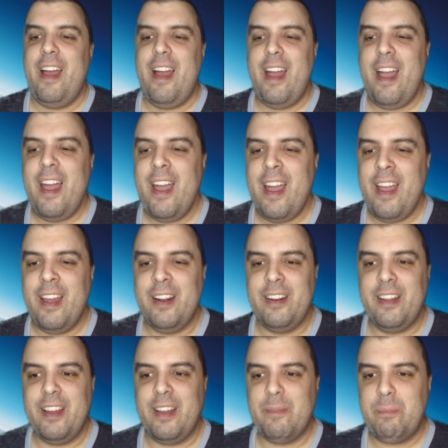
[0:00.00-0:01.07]

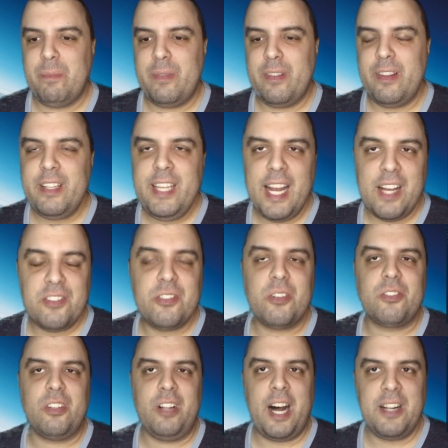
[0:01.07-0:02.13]
And yes,
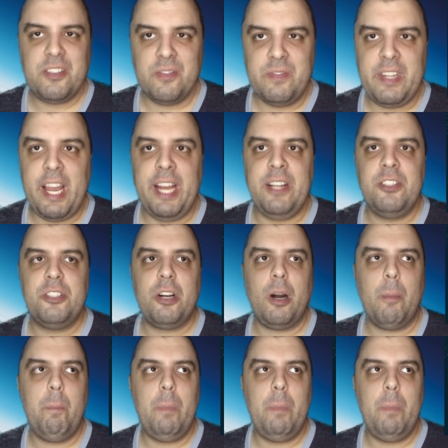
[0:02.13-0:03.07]
there's lots of danger,